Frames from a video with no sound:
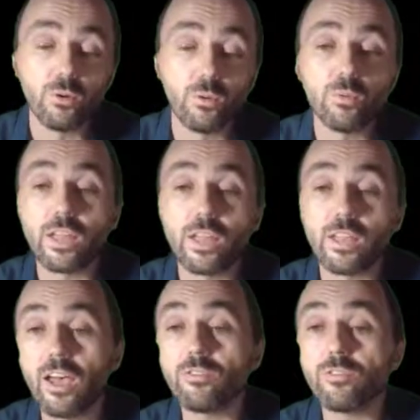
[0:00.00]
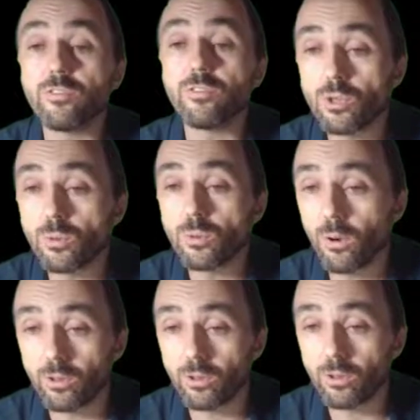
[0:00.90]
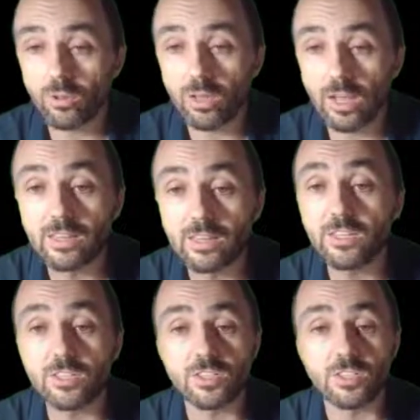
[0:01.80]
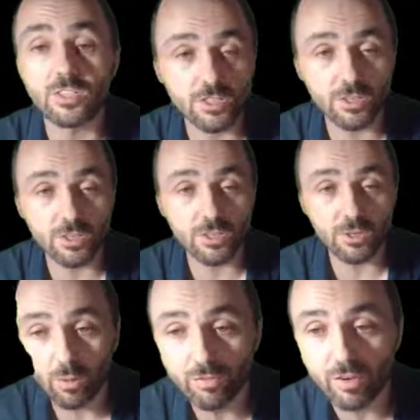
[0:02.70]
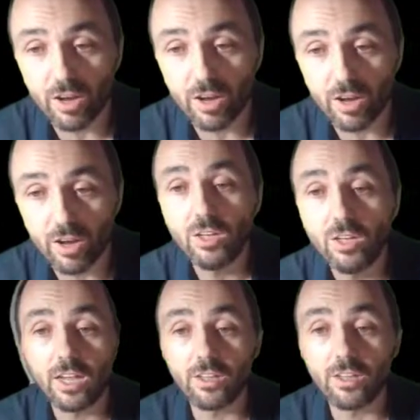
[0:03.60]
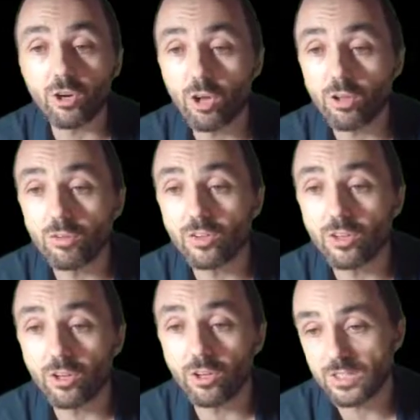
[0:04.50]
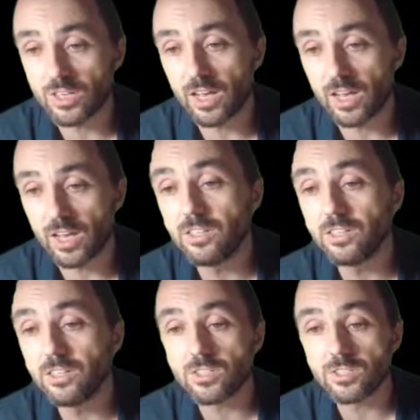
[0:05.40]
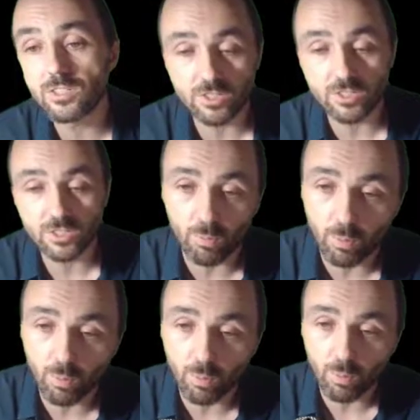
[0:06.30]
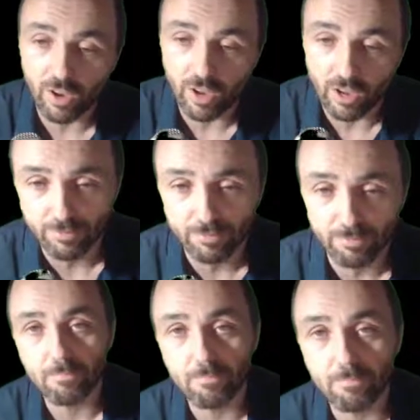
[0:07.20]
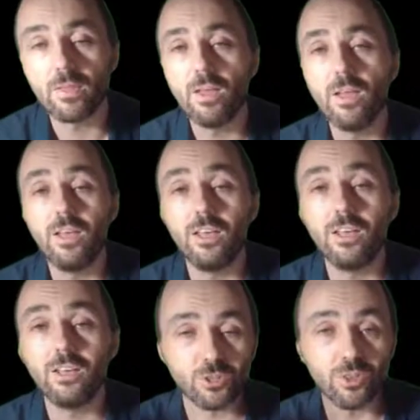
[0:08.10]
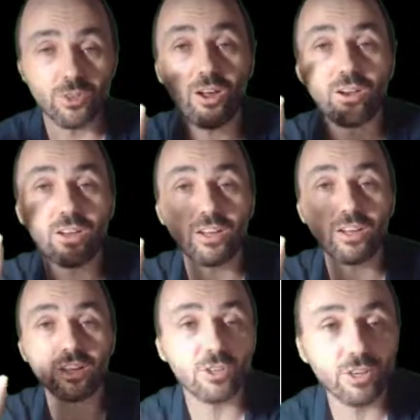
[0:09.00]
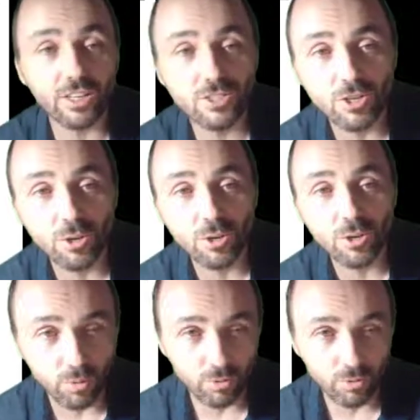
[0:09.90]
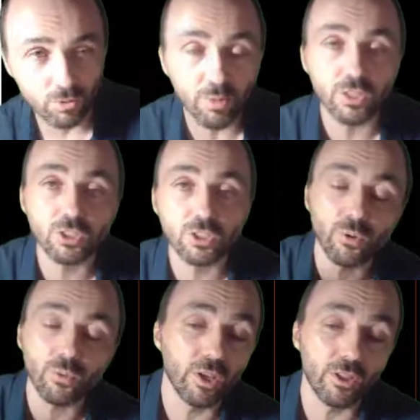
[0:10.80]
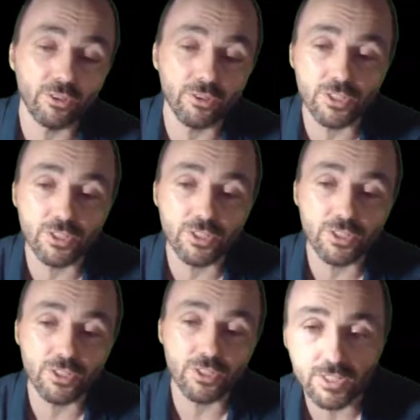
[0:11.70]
that have the support at least 0.5 and the confidence at least 0.5. So now let's look at some rules to make sure we understand this